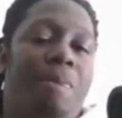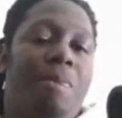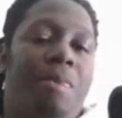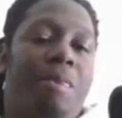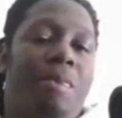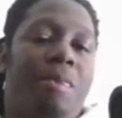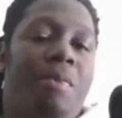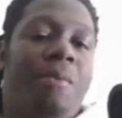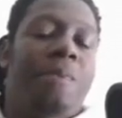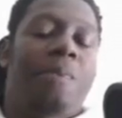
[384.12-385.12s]

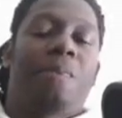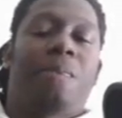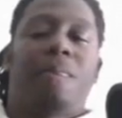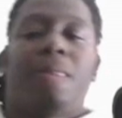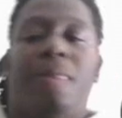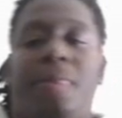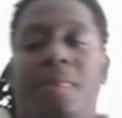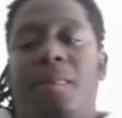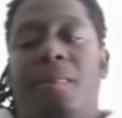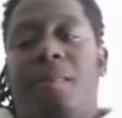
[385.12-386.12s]

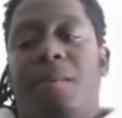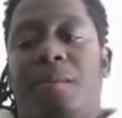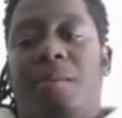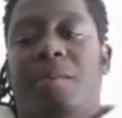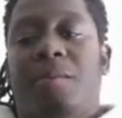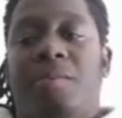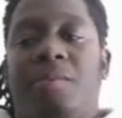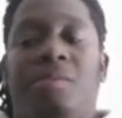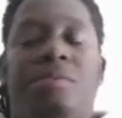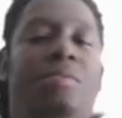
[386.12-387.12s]

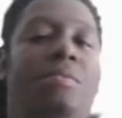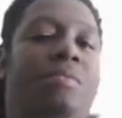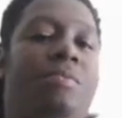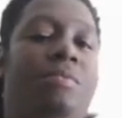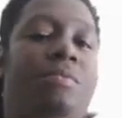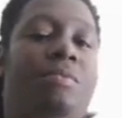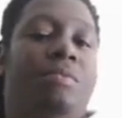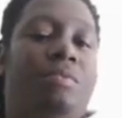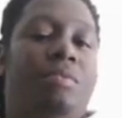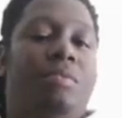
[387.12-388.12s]

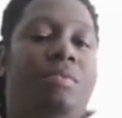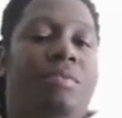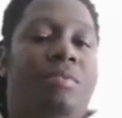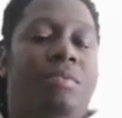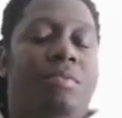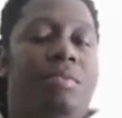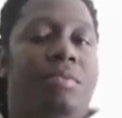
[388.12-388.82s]
This person isn't speaking.